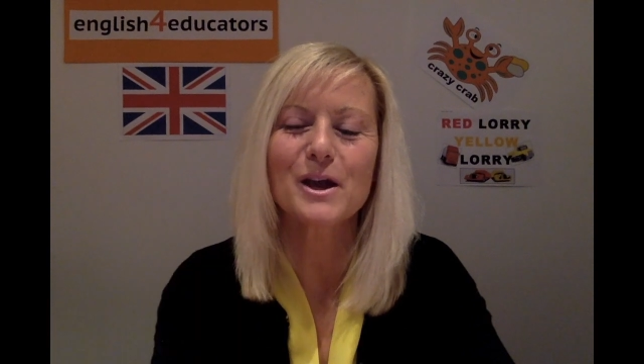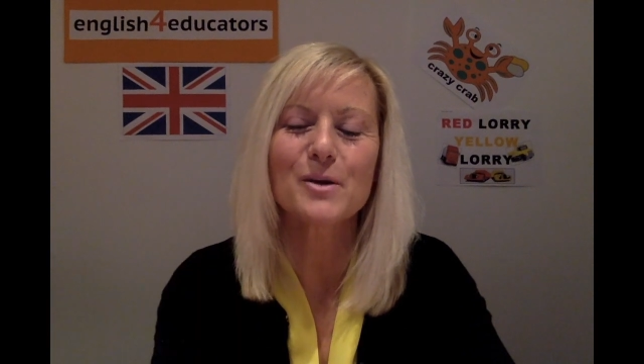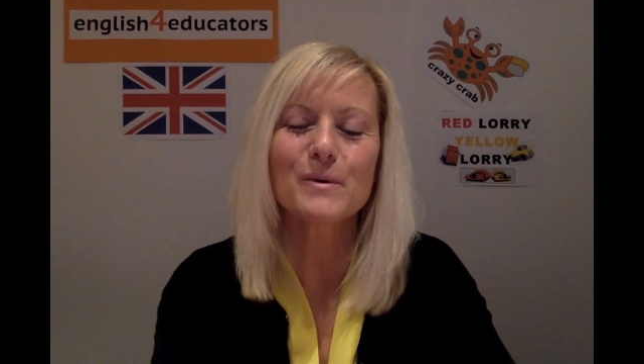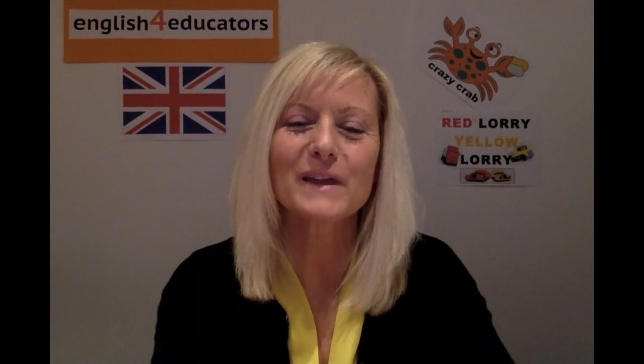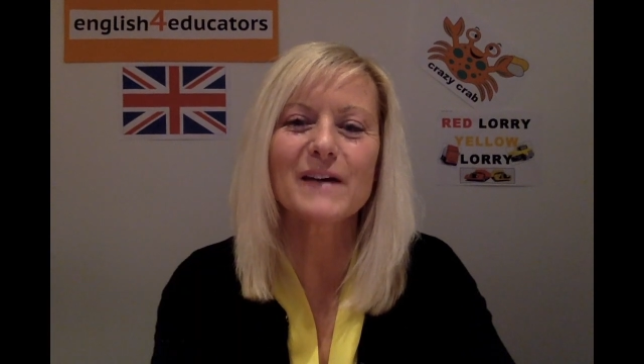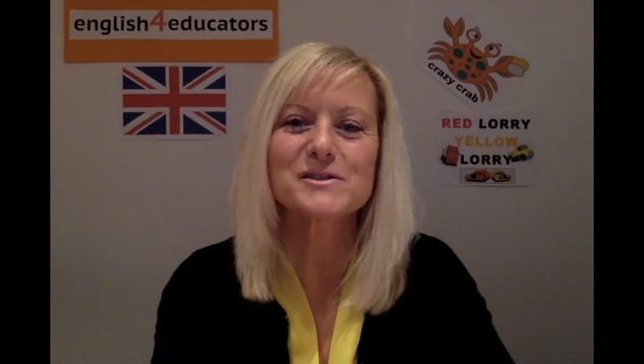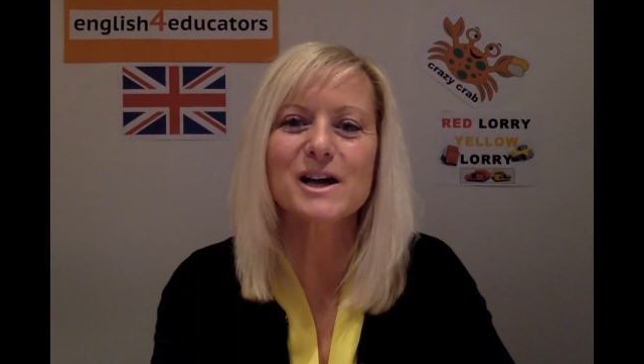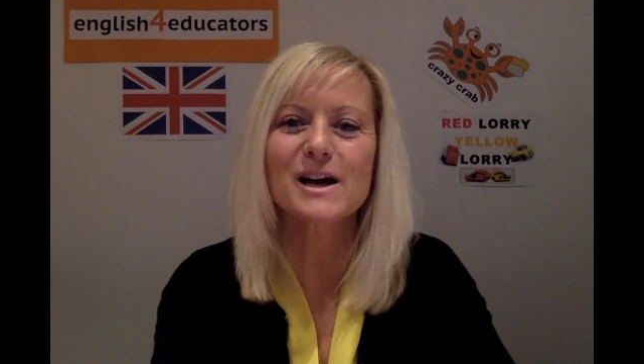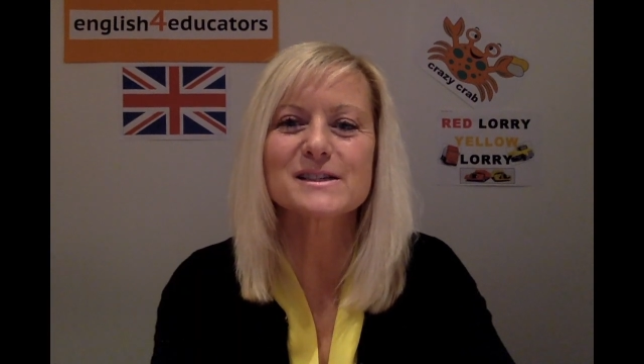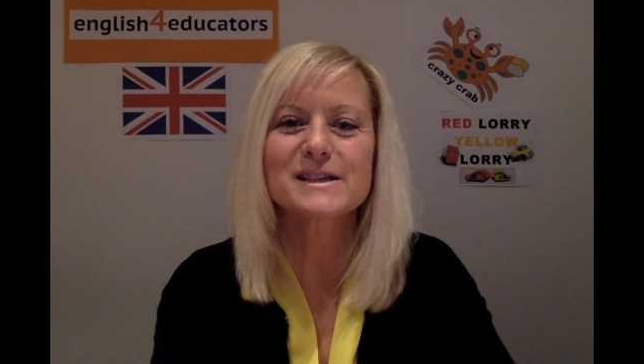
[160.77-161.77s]
where they have
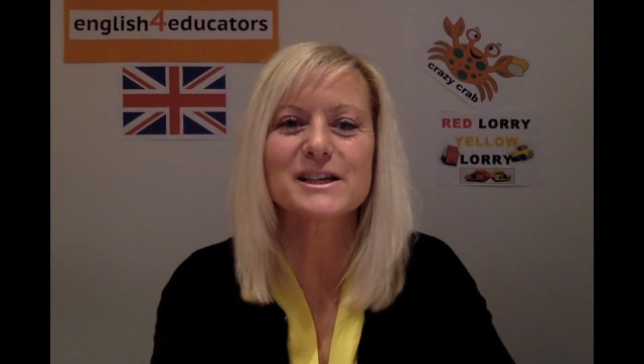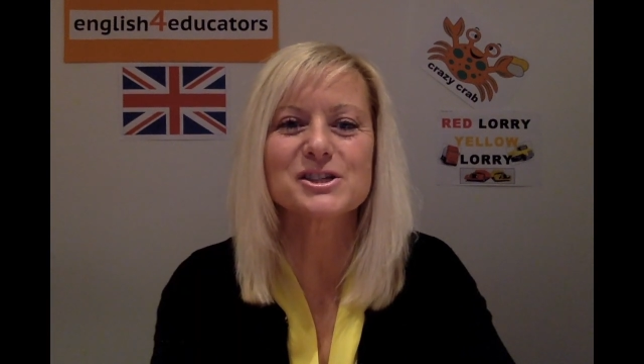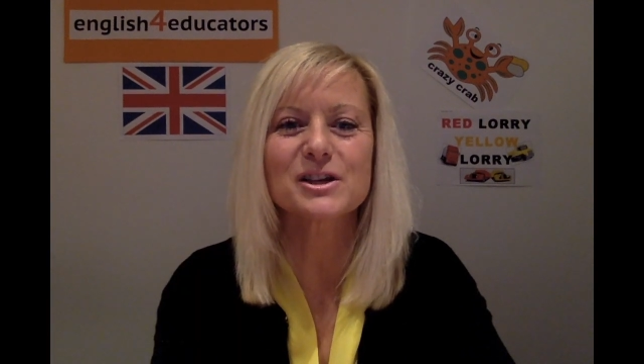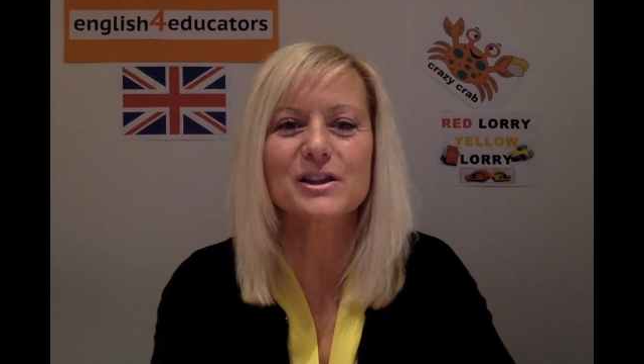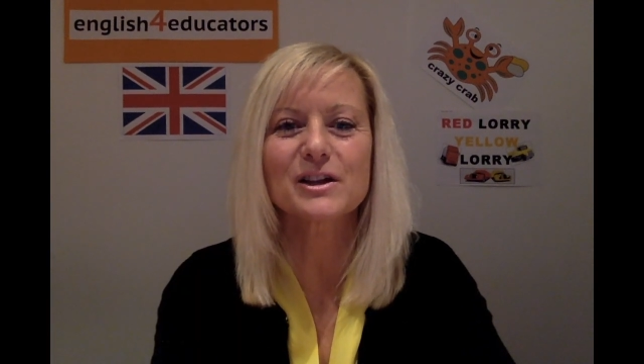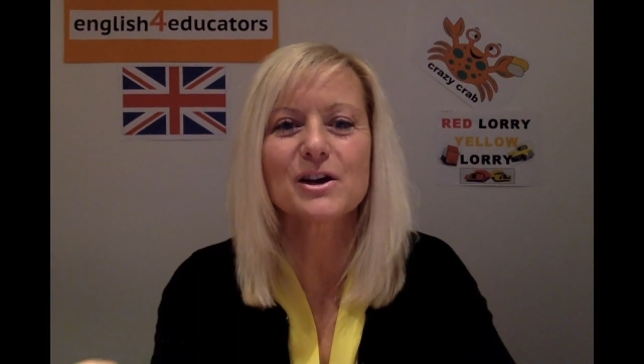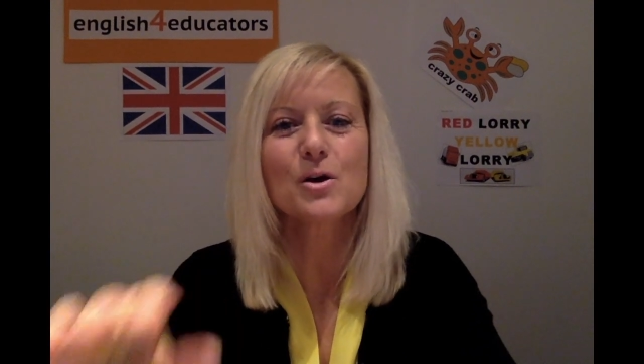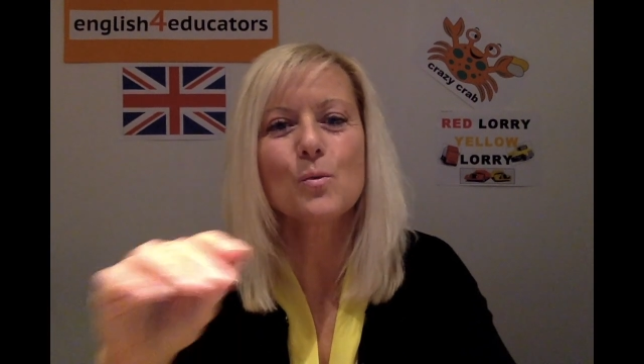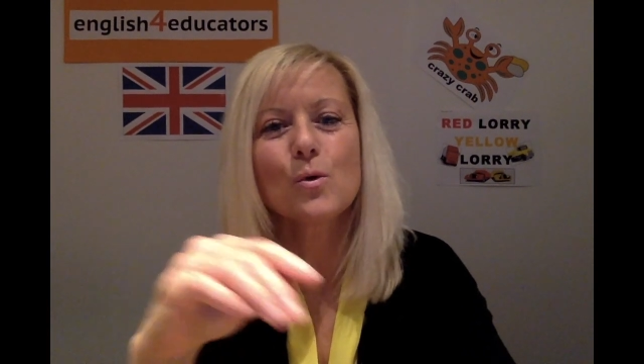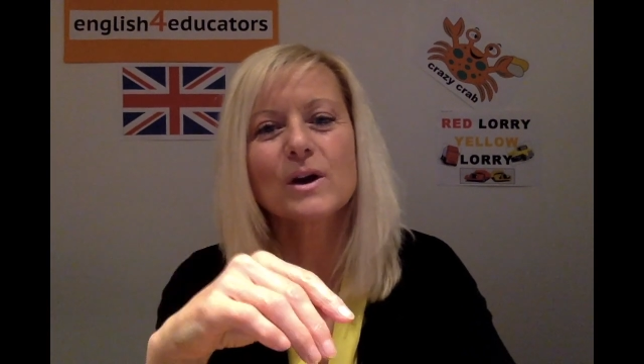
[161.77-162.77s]
to ask each other,
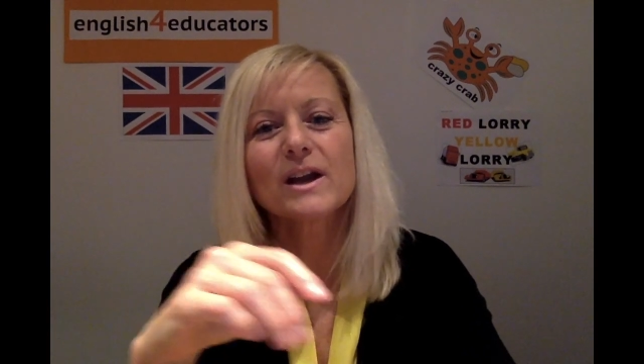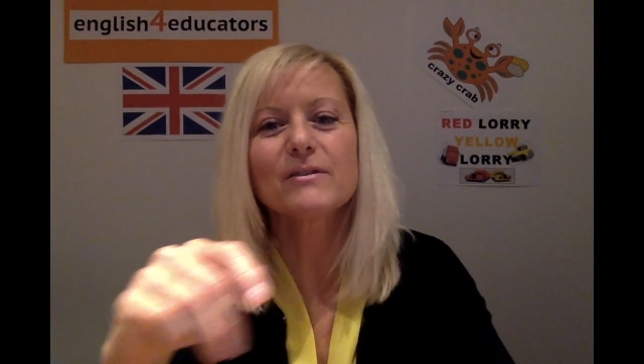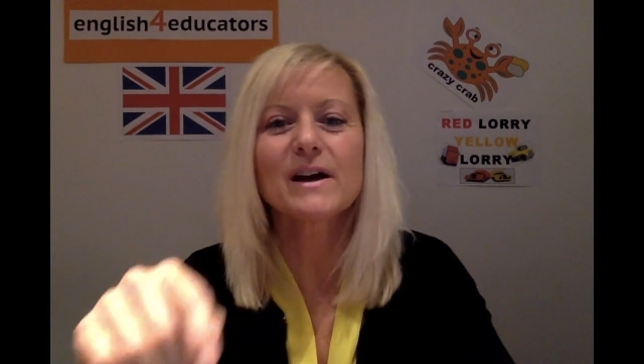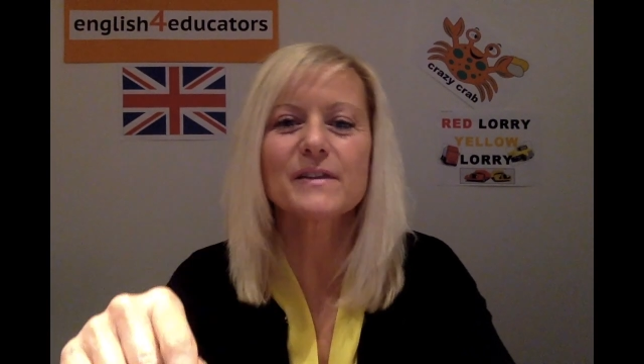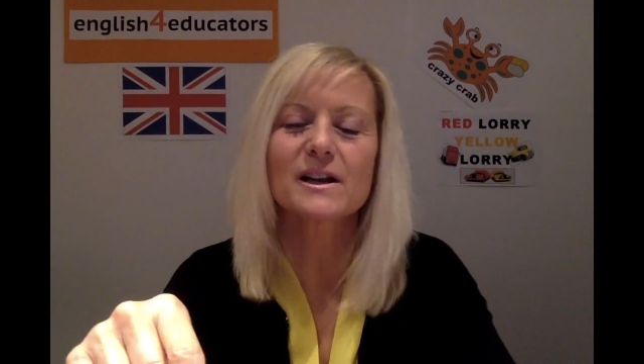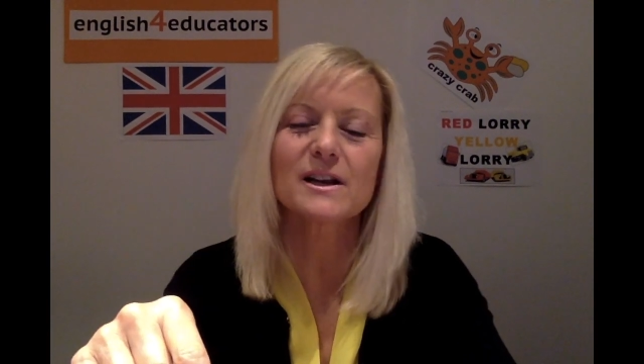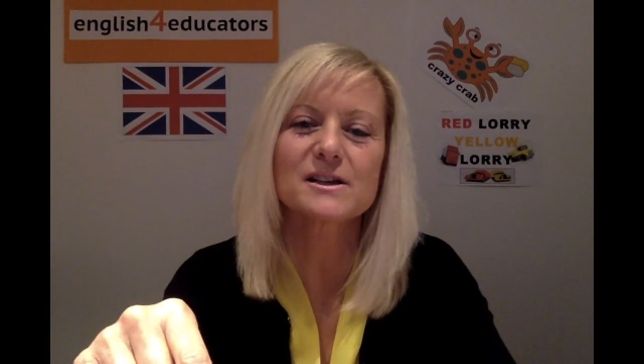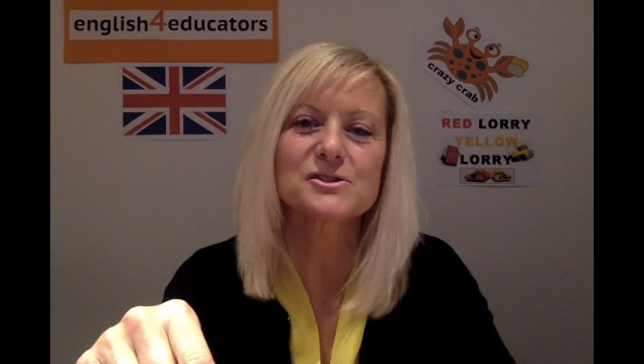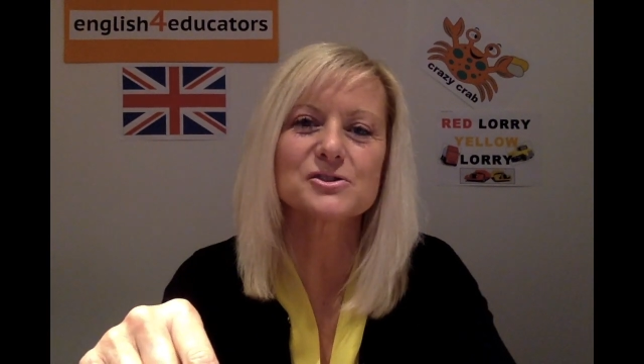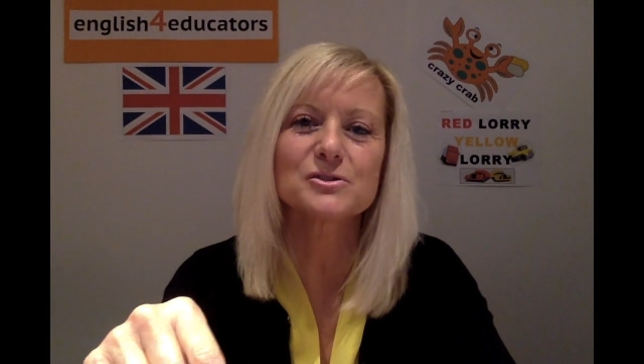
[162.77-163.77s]
walking around the
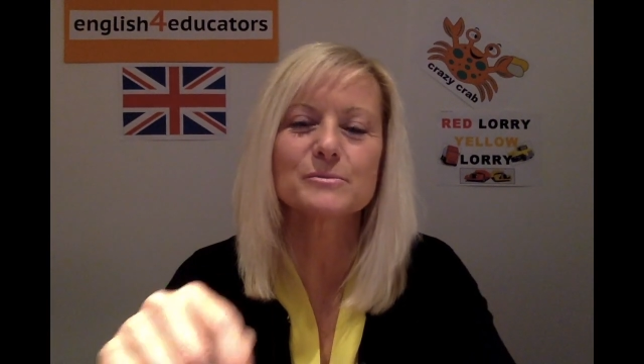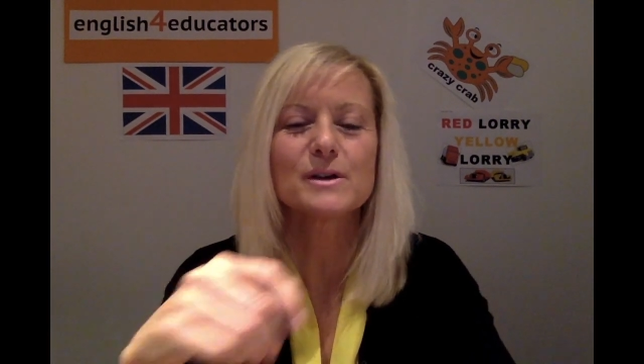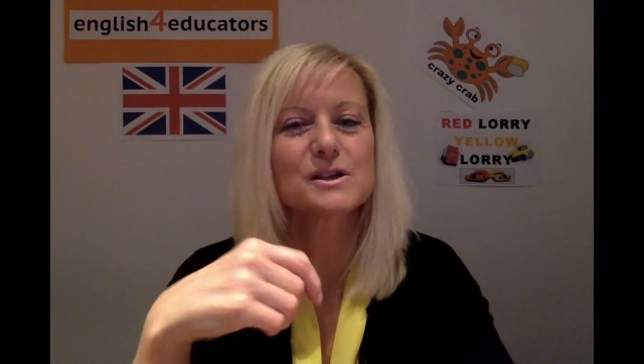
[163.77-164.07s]
classroom,